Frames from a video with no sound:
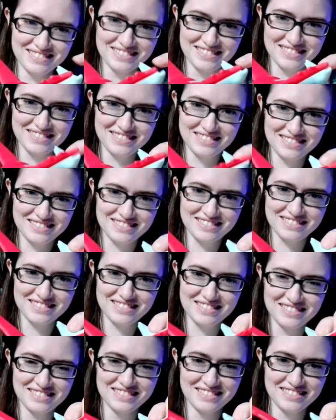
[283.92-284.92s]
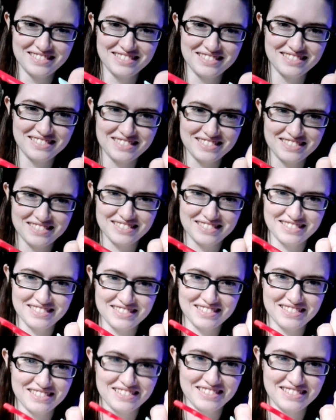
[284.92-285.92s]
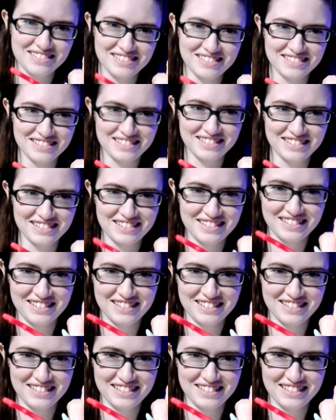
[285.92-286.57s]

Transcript: barking from the other floor.